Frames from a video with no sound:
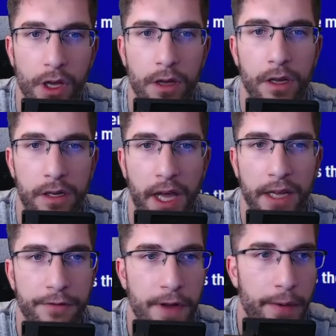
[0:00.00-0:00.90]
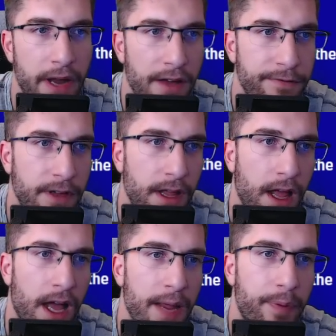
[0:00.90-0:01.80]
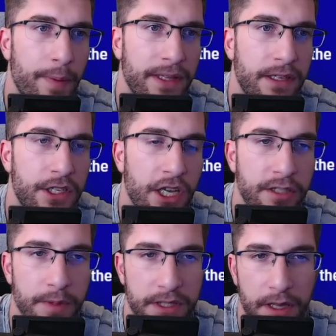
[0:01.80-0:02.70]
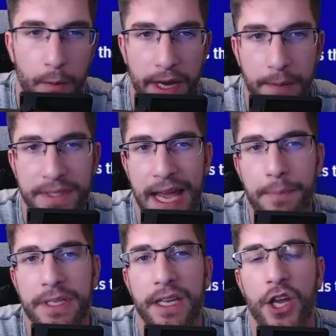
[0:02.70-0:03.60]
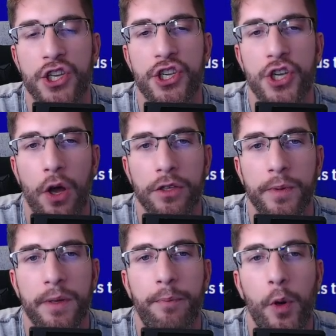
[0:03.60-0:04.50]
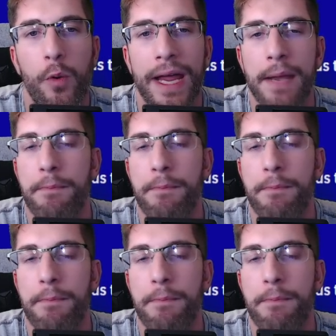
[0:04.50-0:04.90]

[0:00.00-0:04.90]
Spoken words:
Okay, fair enough. Implemented adjustments so that when attempting a shot with the ball in